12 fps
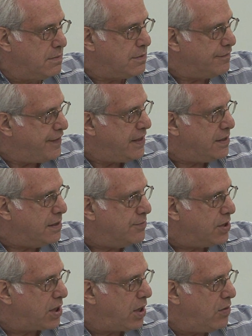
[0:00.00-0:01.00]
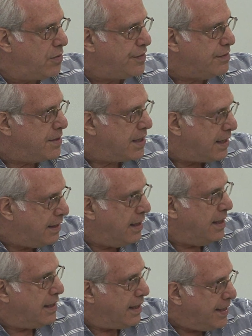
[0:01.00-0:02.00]
to feed them and clothe them and
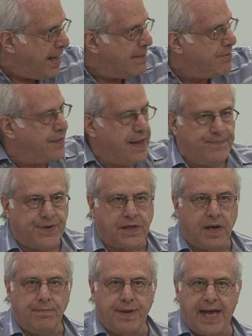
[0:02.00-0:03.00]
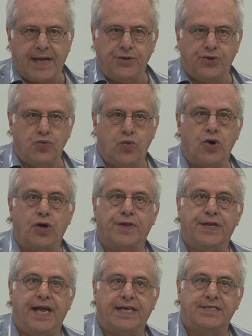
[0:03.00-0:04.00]
enable them to come back and do work the
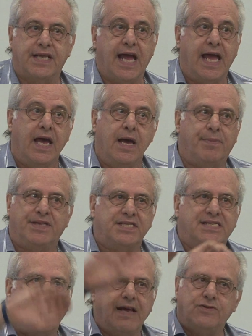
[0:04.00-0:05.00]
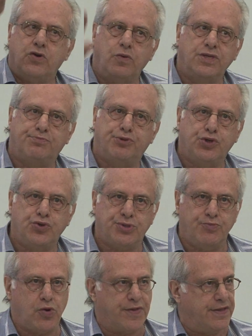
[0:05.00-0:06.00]
next day. But the slaves always produce
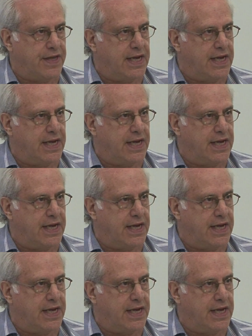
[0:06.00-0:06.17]
more than